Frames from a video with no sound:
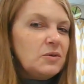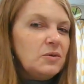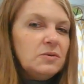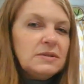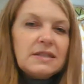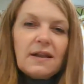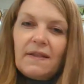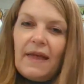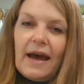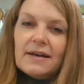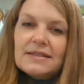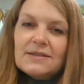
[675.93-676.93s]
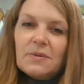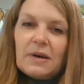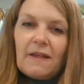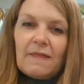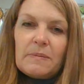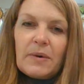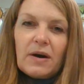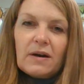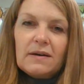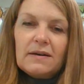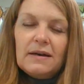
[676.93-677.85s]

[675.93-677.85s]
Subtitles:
Who's the last one in the book?